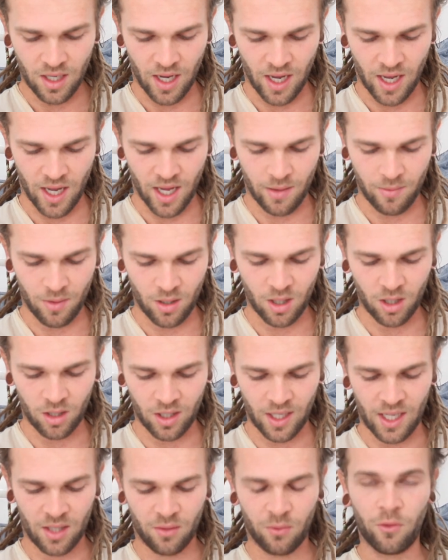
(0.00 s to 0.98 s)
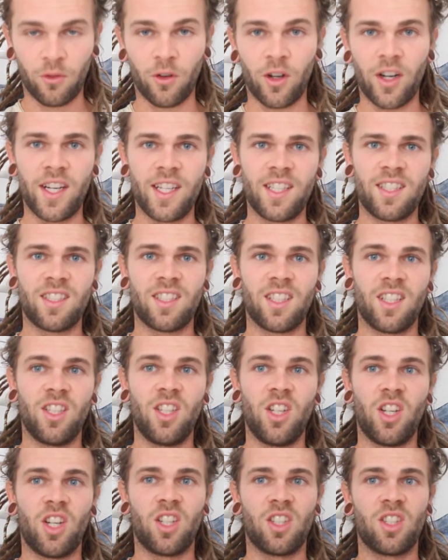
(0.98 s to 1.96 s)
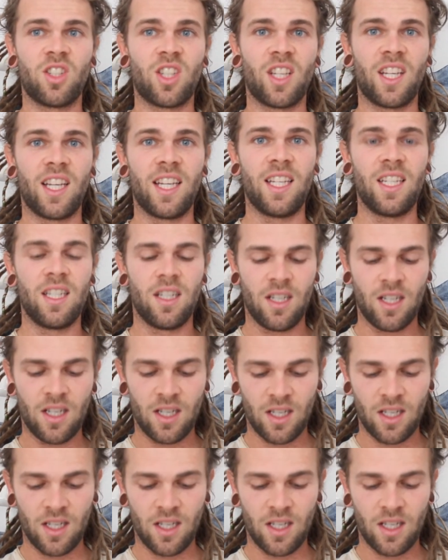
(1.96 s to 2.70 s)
a lot less frizz, and you can see